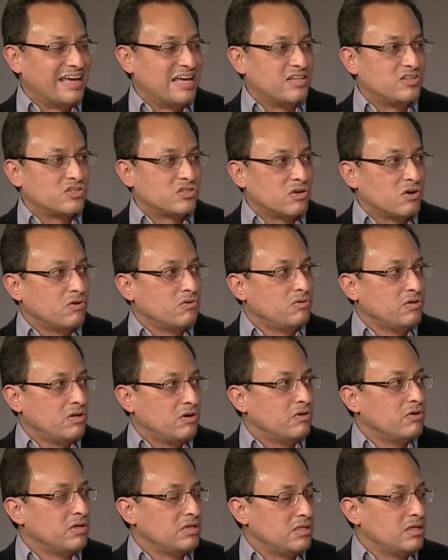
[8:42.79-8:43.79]
And so, you
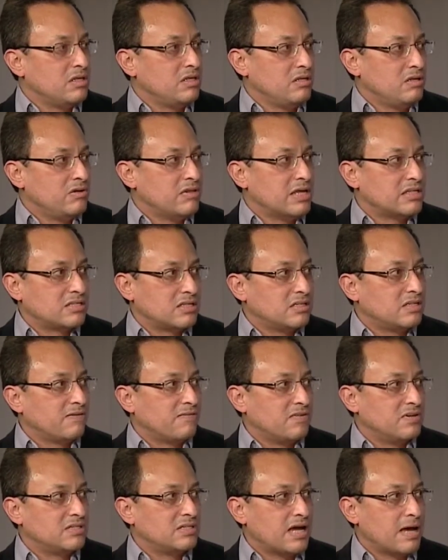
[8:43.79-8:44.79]
know, that's a
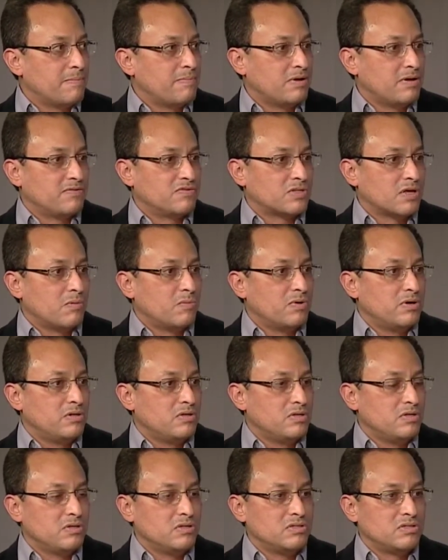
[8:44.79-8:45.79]
different type. But if
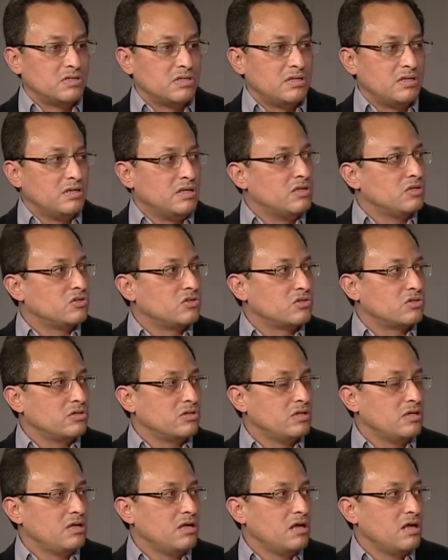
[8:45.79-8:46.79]
someone is in an
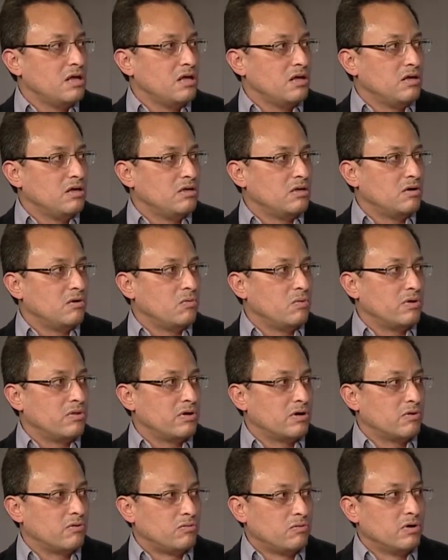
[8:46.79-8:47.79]
industry, you know, where
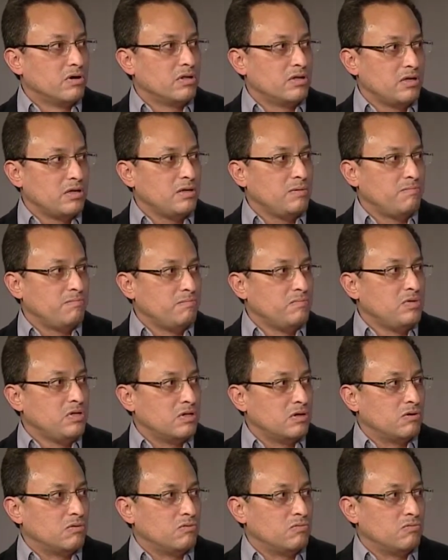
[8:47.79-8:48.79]
they're really, you
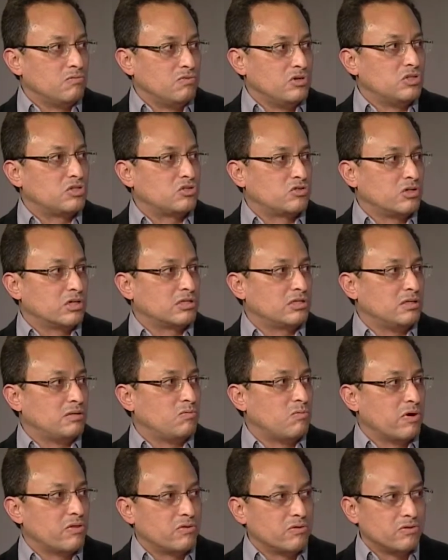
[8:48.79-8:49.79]
know,
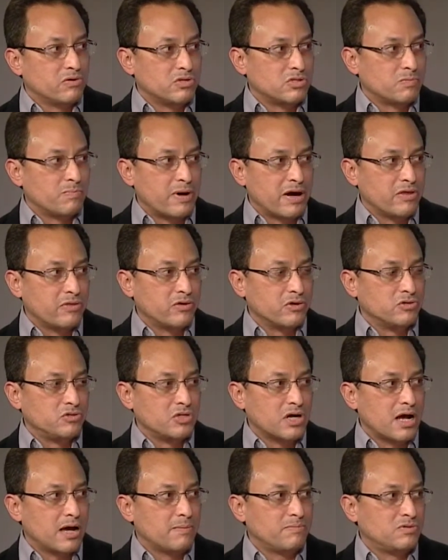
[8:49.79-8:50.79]
restricted, whether it's by their
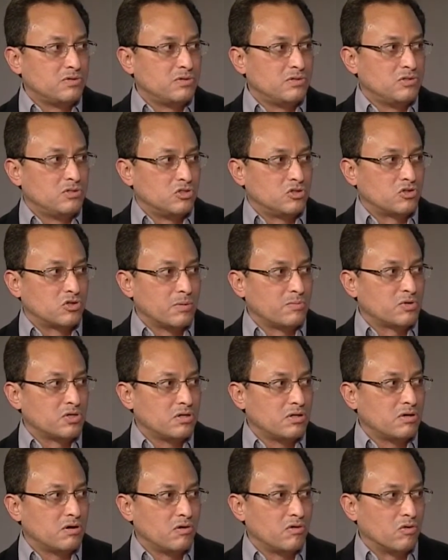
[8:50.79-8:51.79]
job
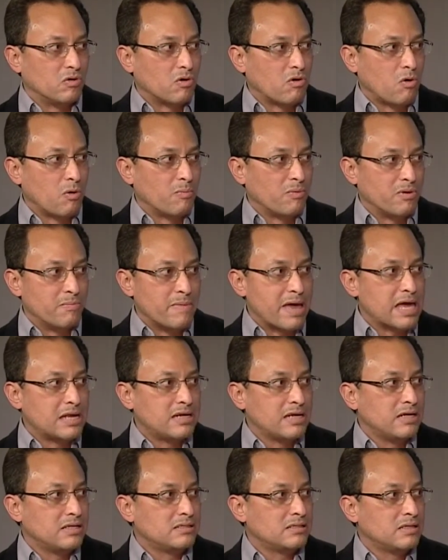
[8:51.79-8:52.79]
description or their corporate
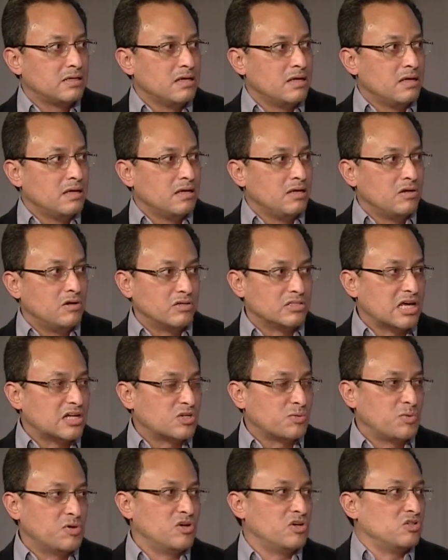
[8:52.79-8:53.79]
mandate, you know, as
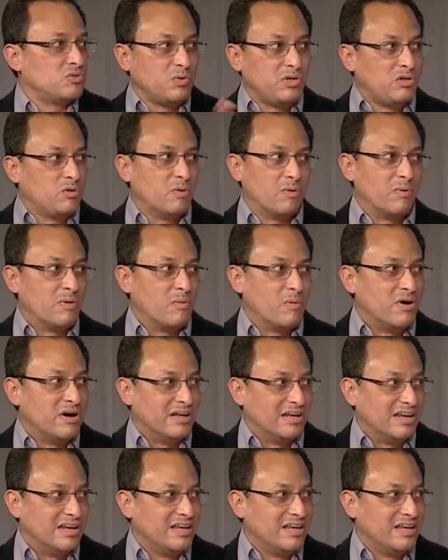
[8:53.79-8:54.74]
entrepreneurs, we do what we want.